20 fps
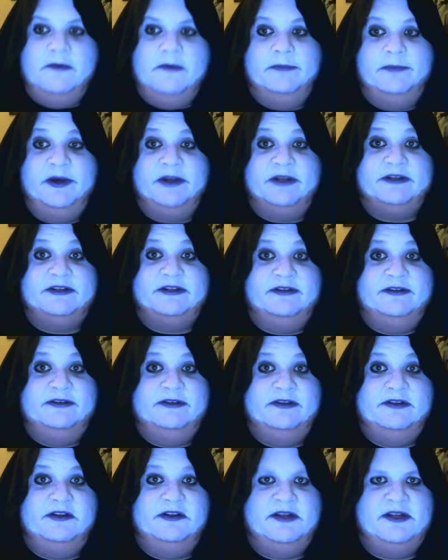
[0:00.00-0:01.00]
But
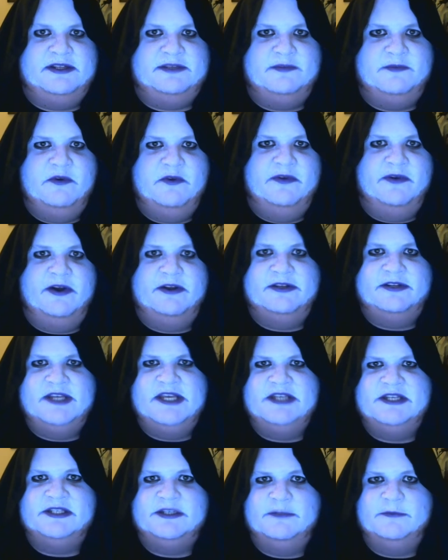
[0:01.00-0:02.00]
let's move on to
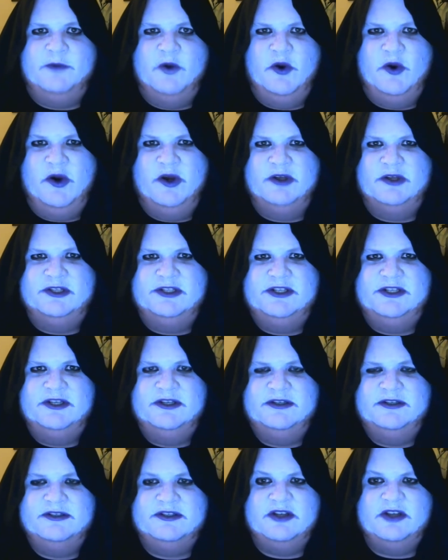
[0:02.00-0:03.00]
his support,
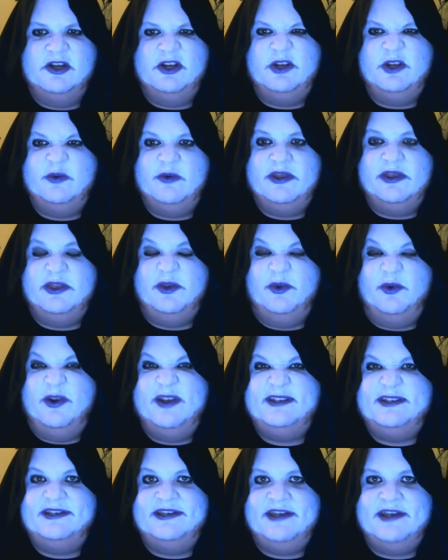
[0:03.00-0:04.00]
starting with the
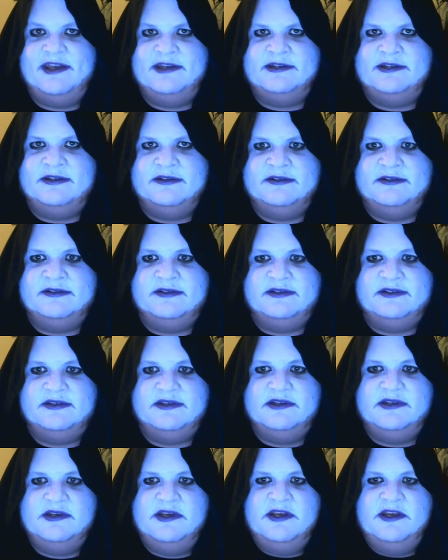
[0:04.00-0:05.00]
Resonators.
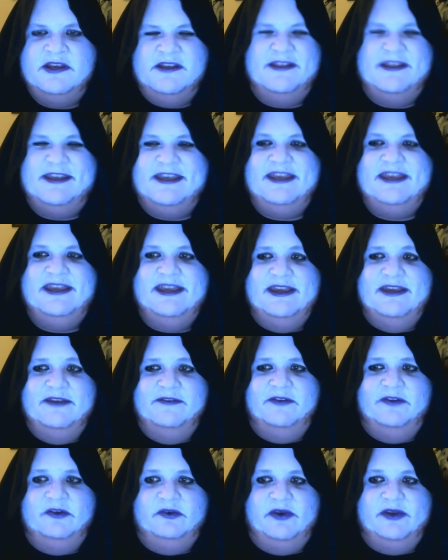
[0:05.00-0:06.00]
The
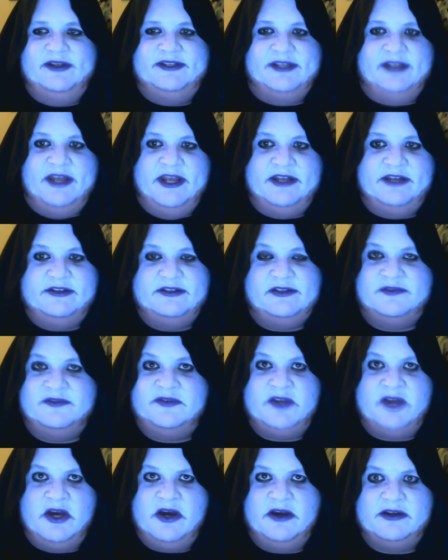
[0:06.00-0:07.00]
evil Resonators of
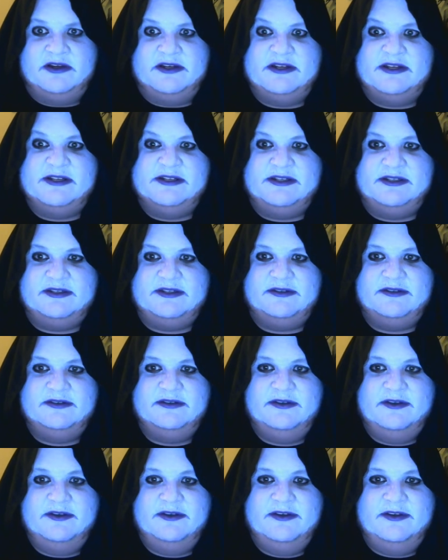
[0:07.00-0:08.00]
Darkness.
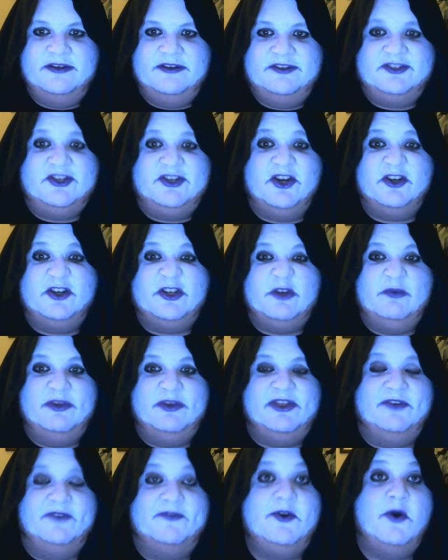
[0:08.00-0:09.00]
Starting
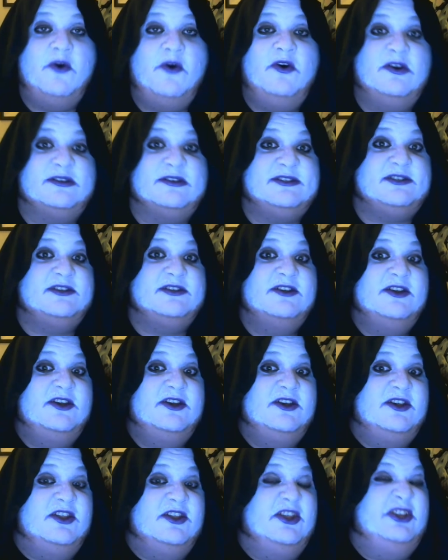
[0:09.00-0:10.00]
with, of course,
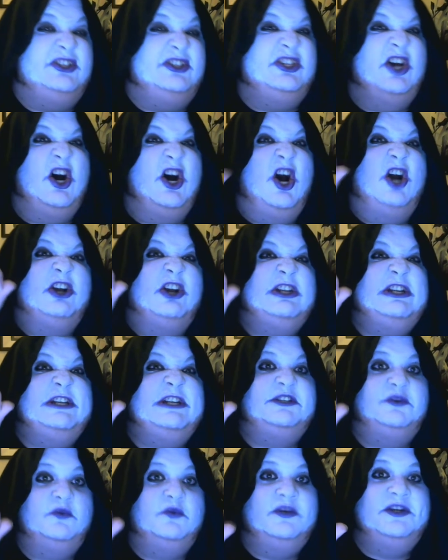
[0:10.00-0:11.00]
the
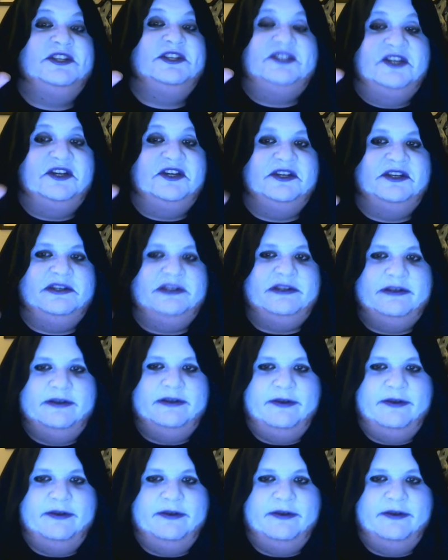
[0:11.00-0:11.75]
Darkness Wizard.